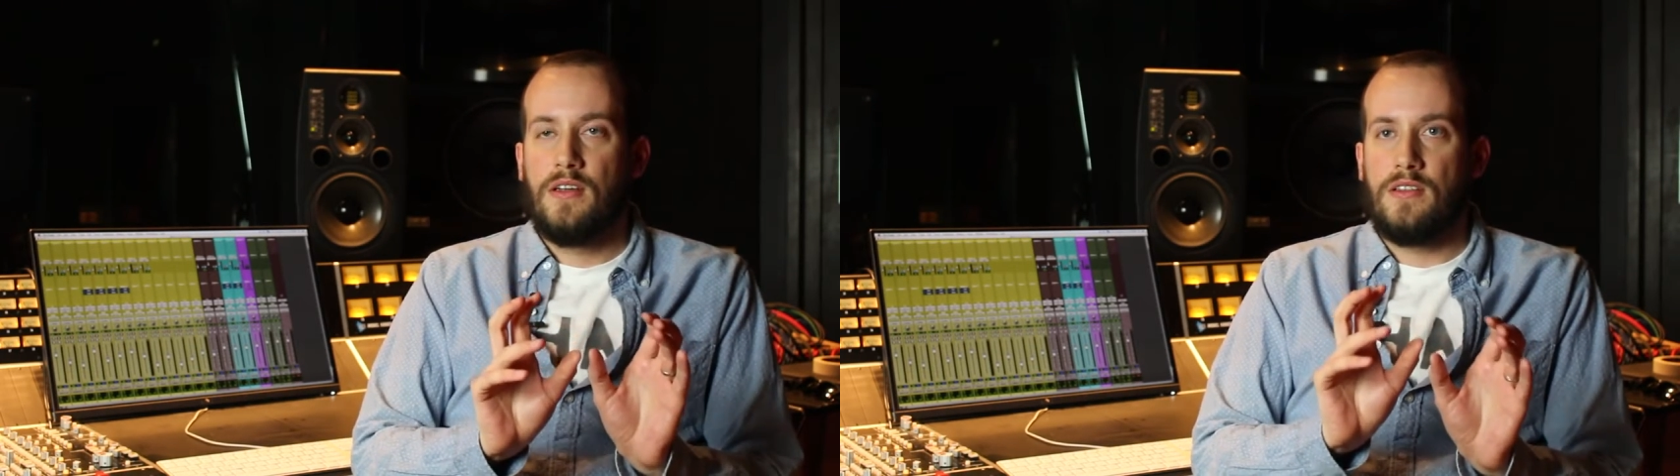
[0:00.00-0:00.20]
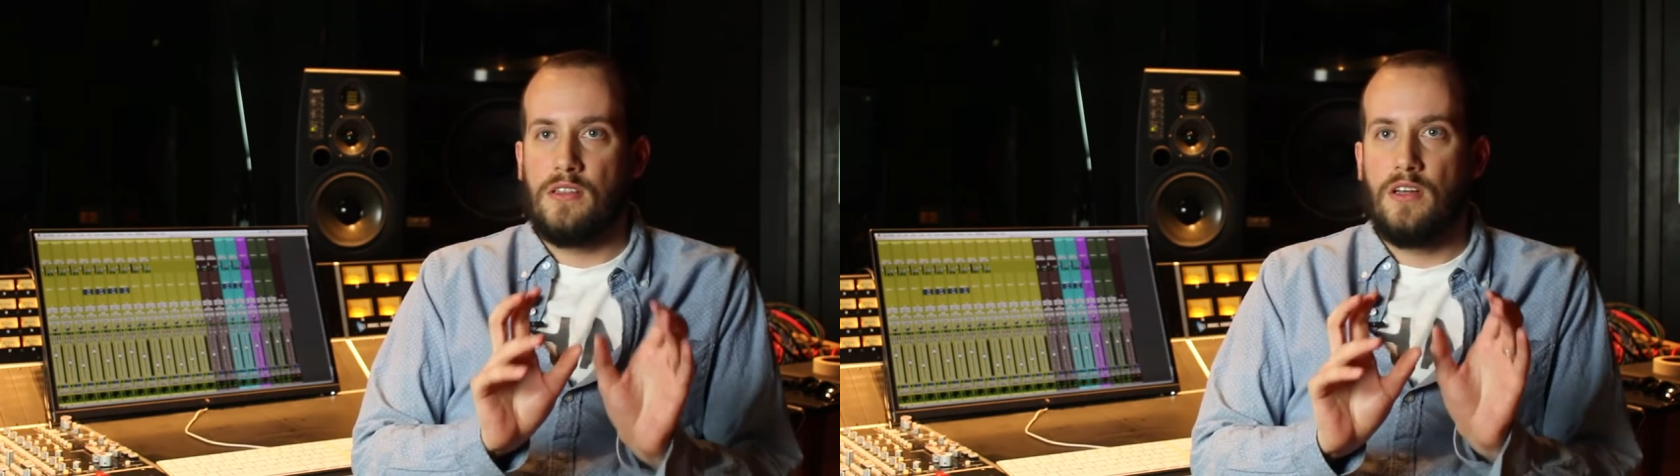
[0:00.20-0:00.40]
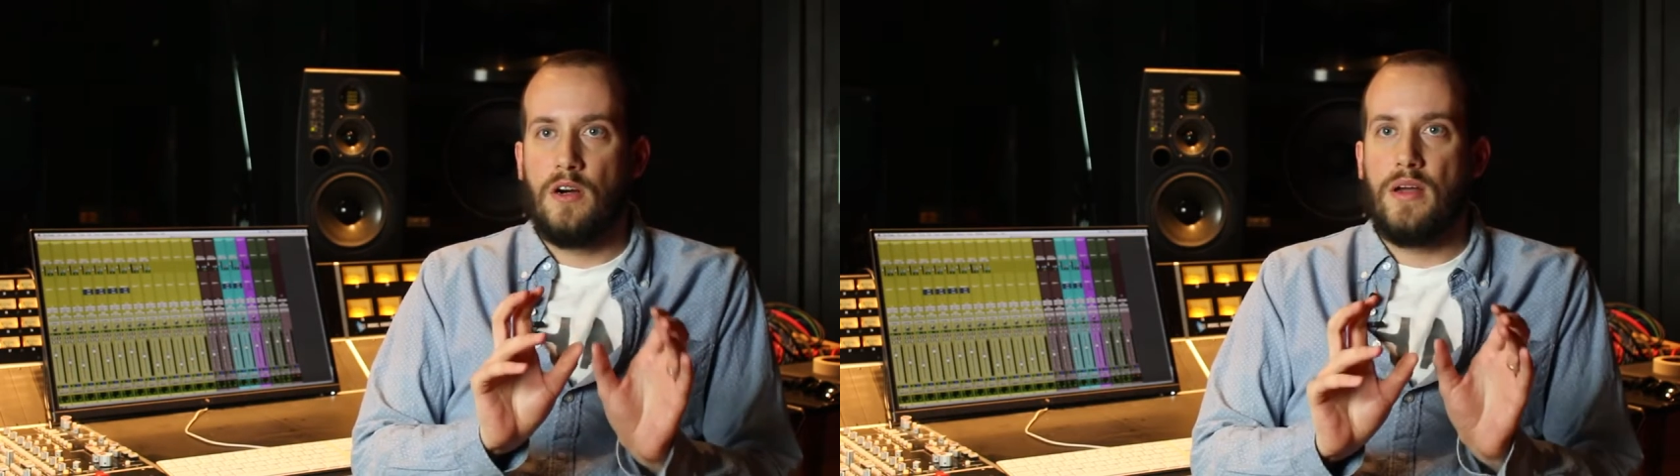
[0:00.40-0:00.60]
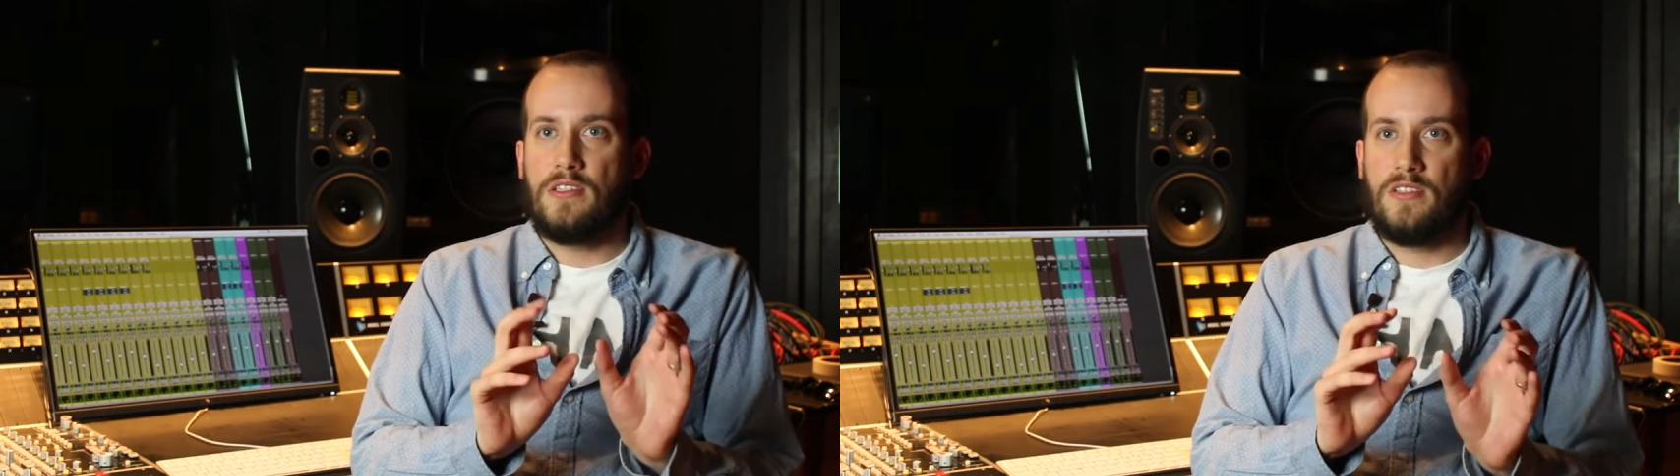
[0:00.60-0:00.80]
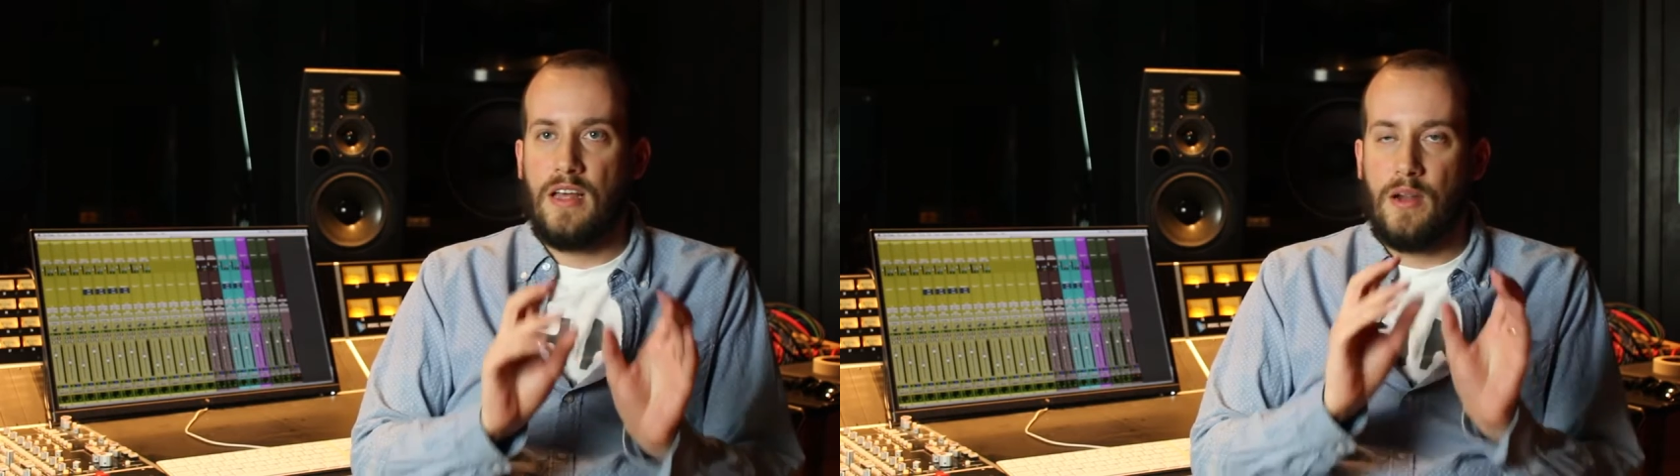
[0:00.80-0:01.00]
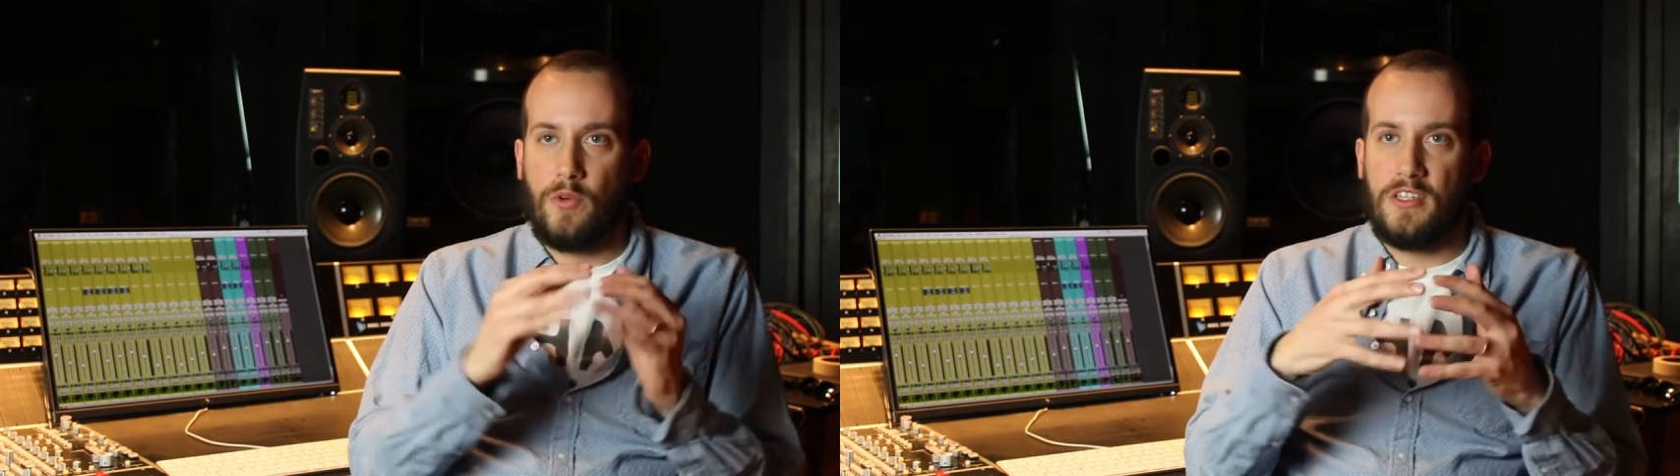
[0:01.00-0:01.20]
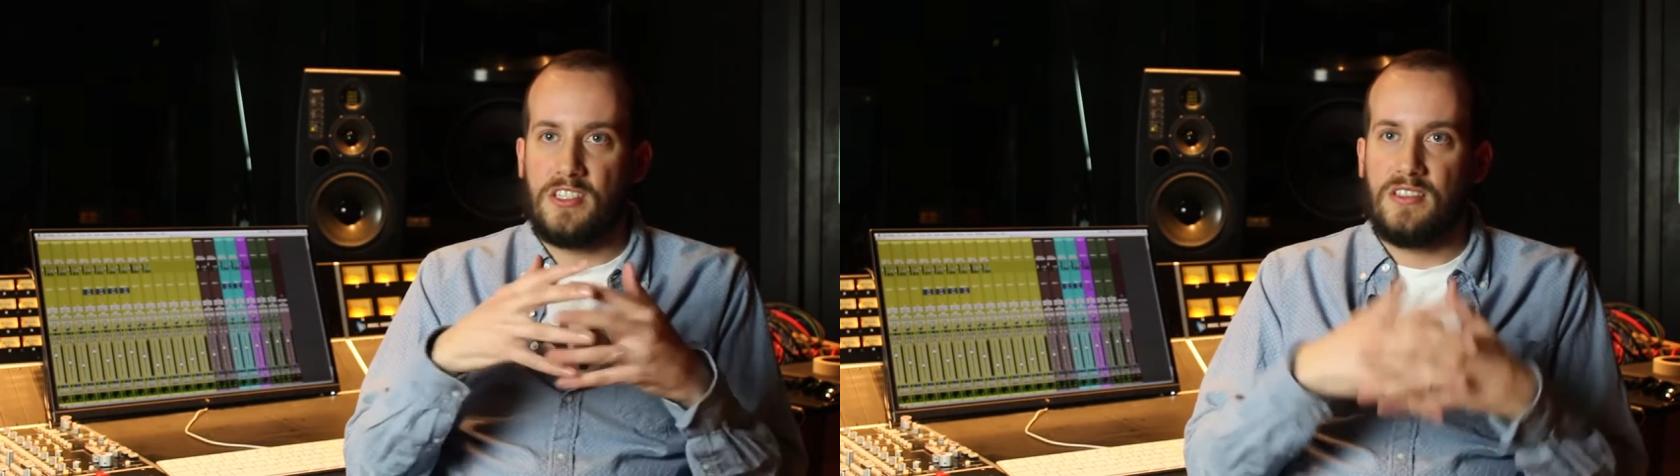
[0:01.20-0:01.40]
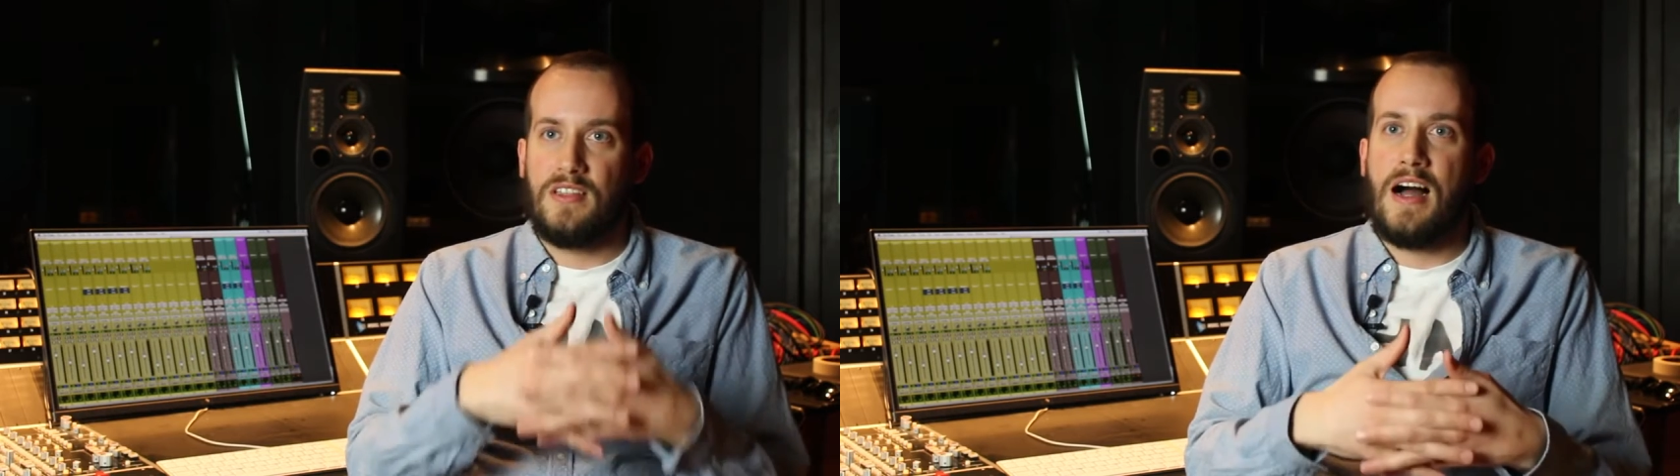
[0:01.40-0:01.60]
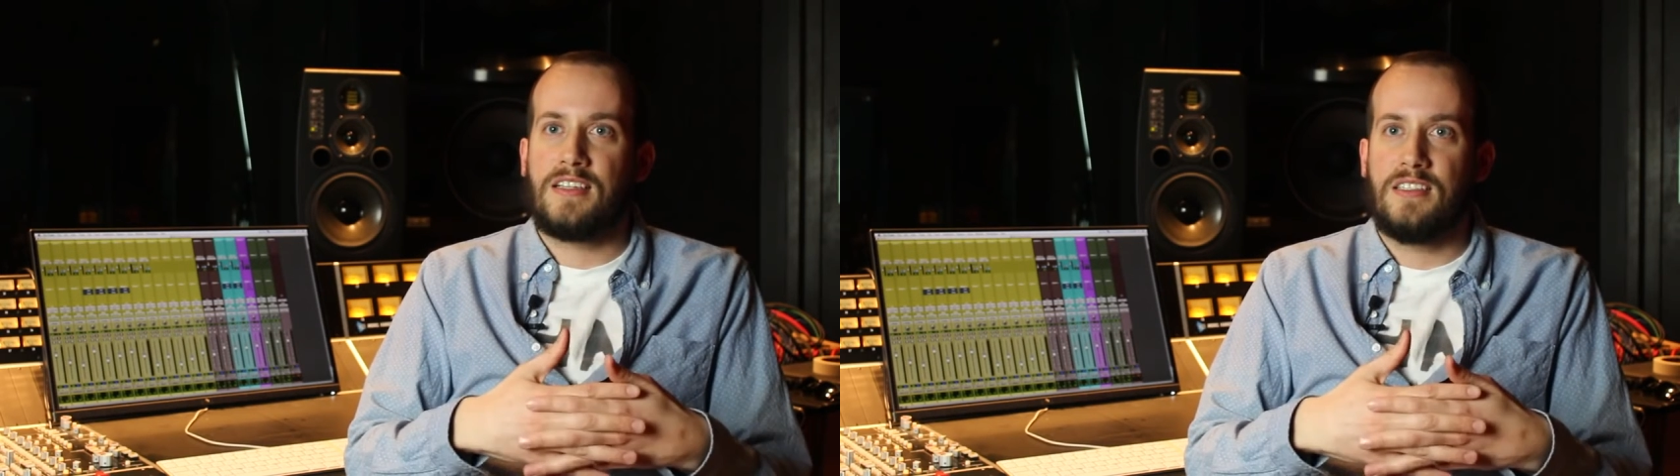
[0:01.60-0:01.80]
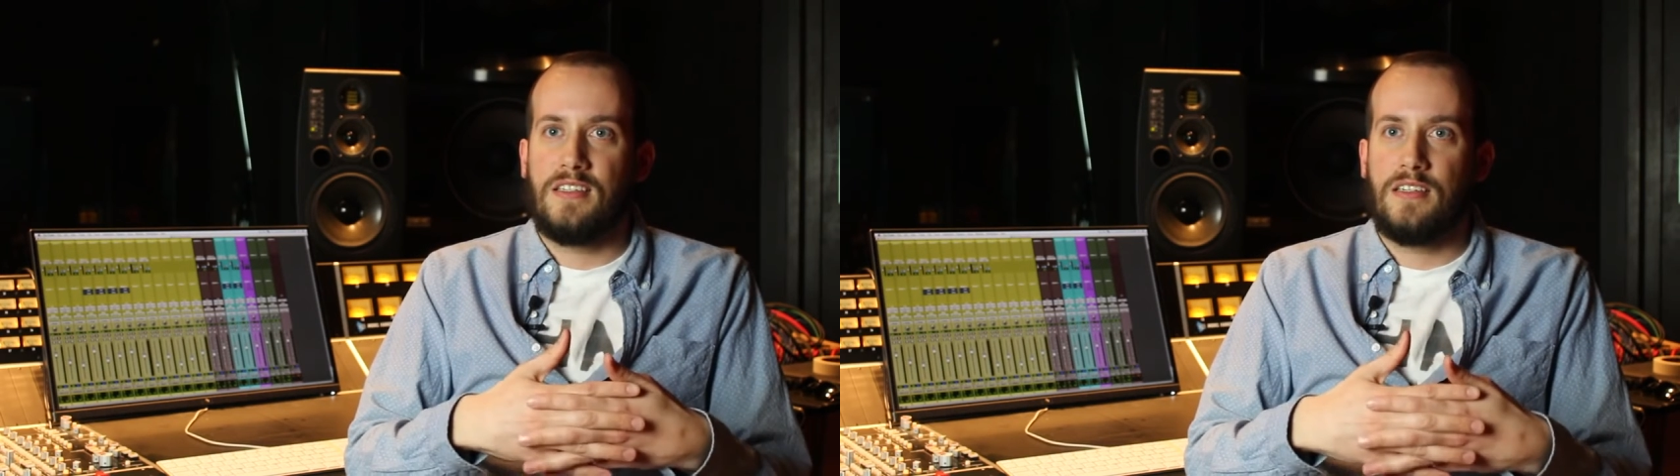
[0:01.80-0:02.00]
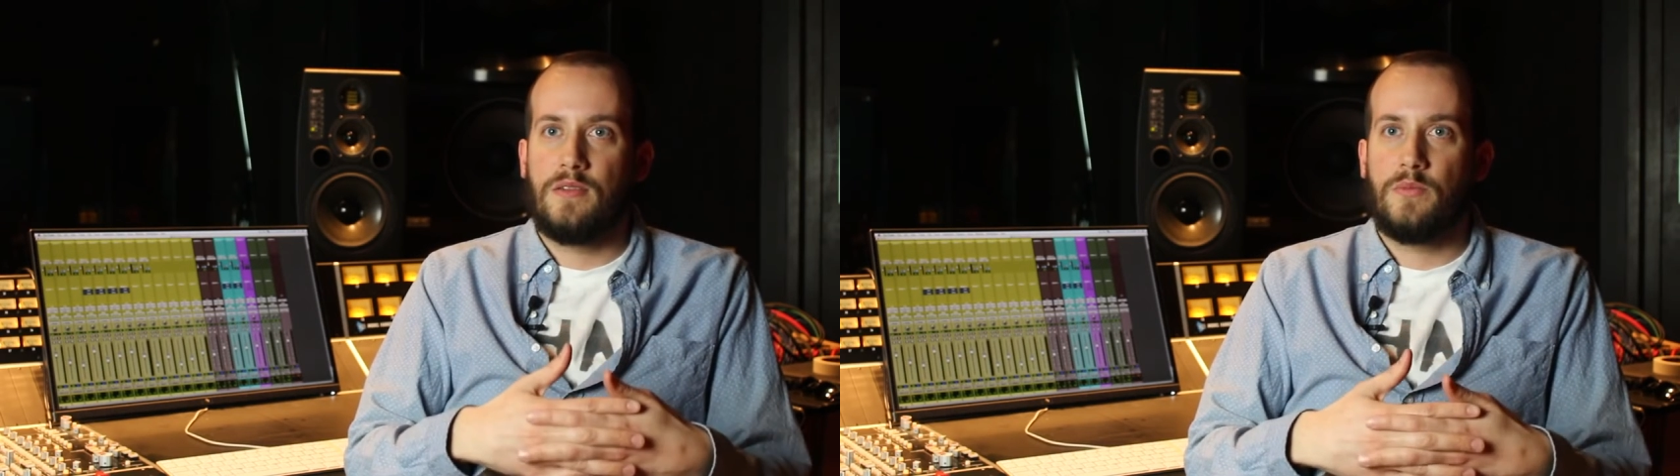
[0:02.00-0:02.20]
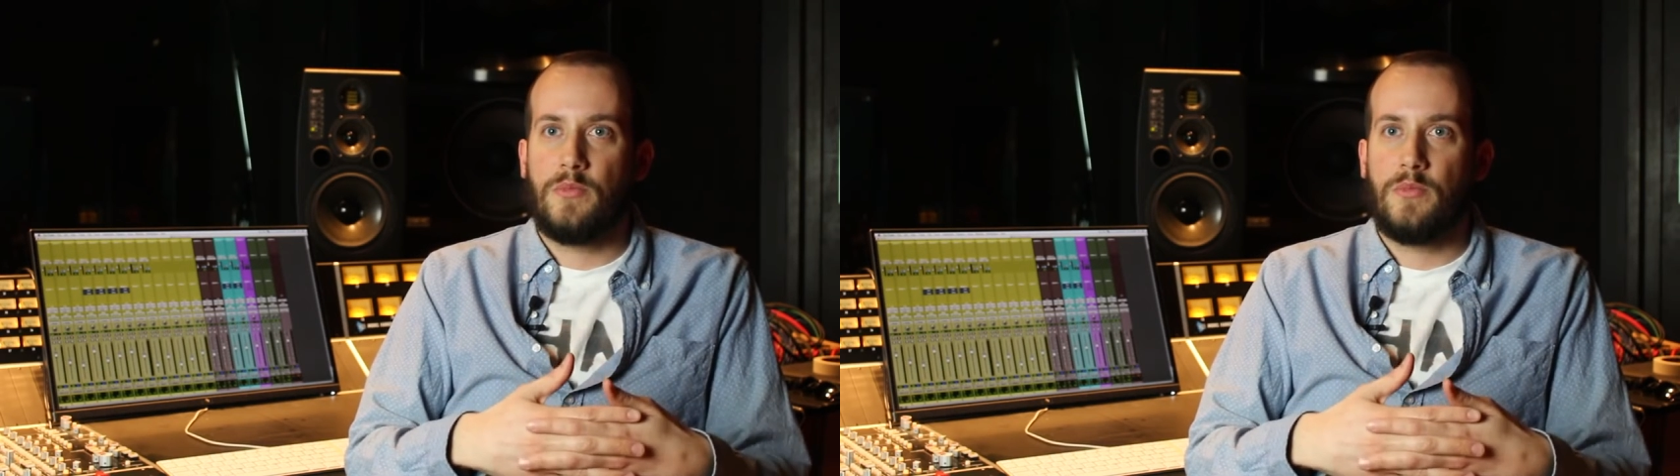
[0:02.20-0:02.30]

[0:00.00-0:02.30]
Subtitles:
in the low end so that it really just locks in